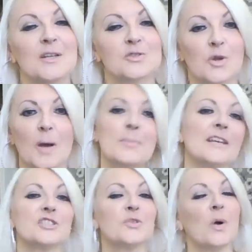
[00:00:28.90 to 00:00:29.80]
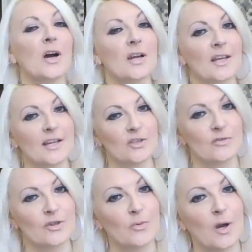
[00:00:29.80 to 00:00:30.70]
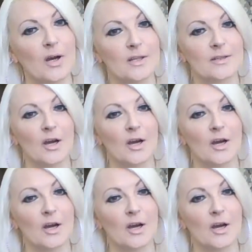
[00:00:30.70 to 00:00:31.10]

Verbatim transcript: So God bless you all. I love you all,